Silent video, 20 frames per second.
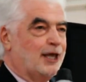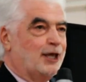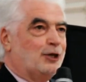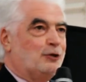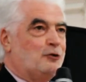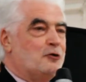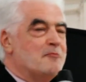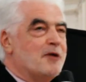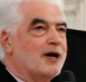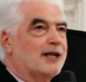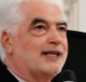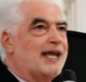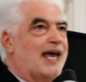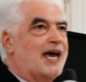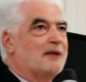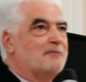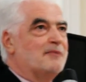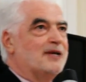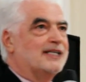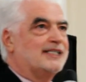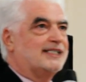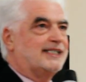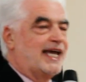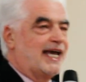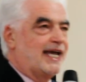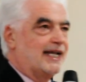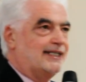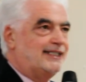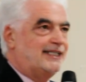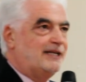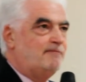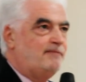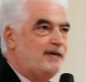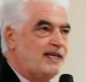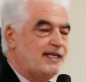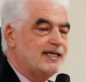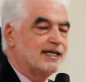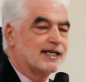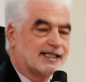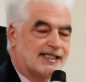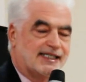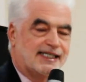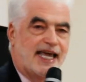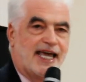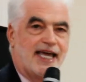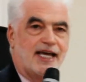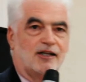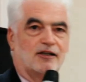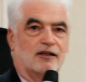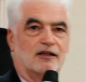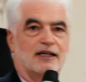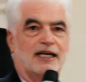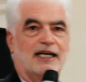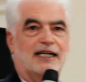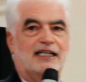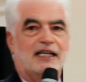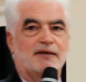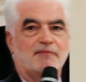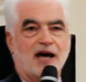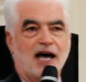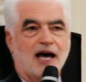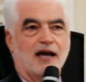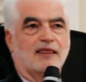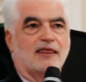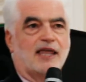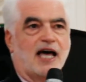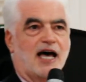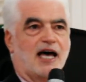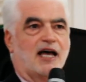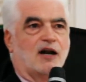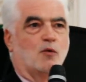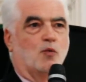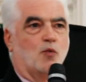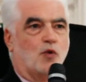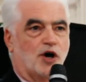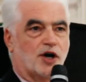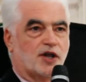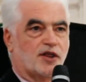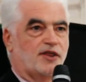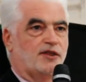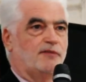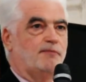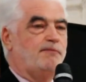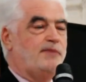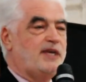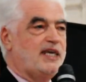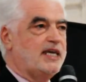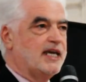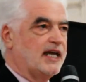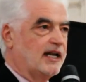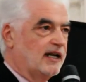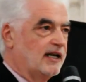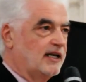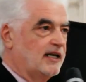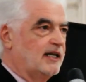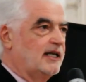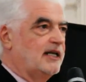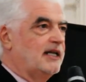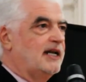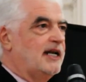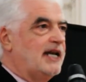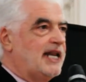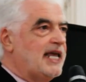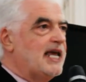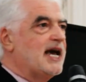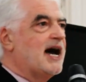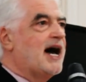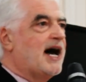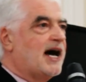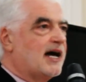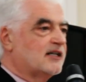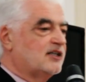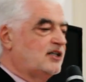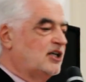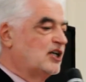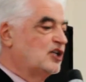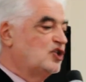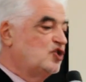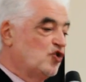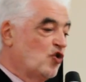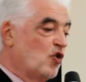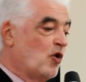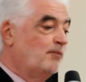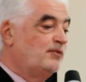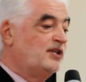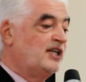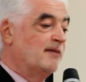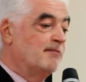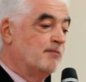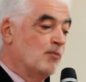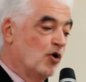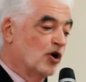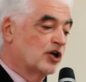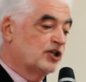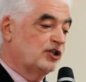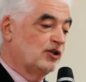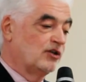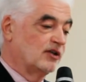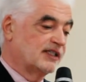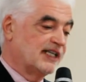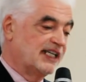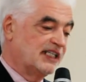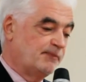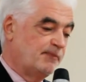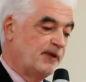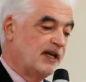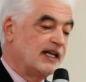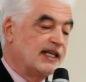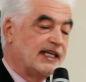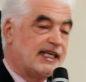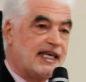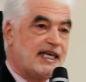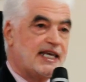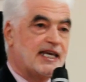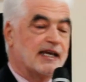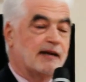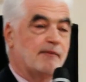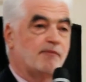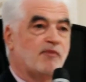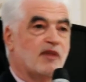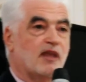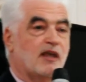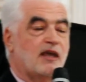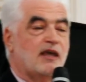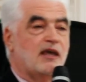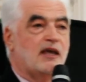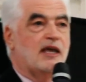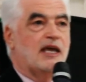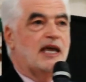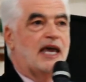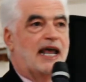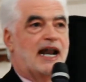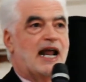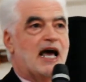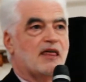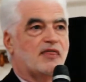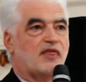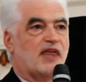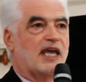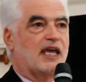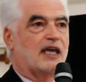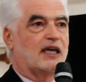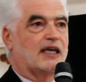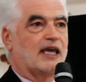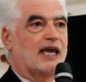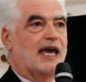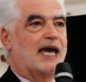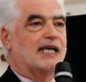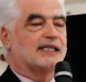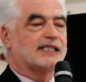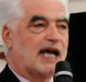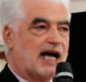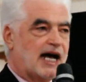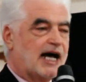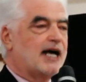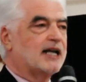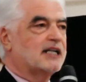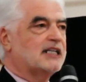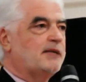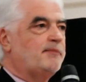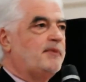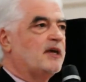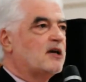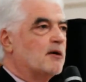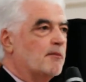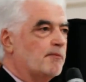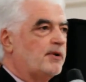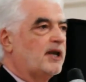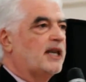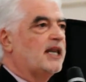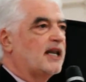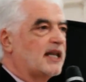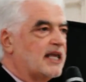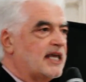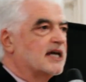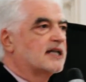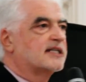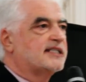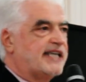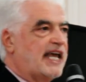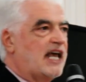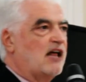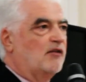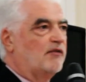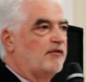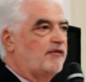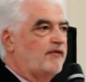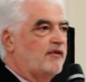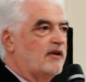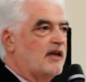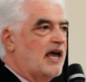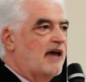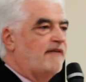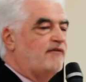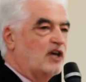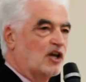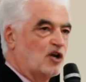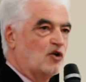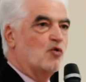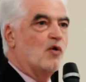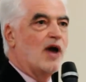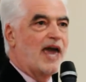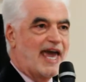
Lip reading: Hugh McDermott said, to be yourself and to make that worth being, nae harder job to mortals has been given. And I think it's hard to be completely yourself if you're not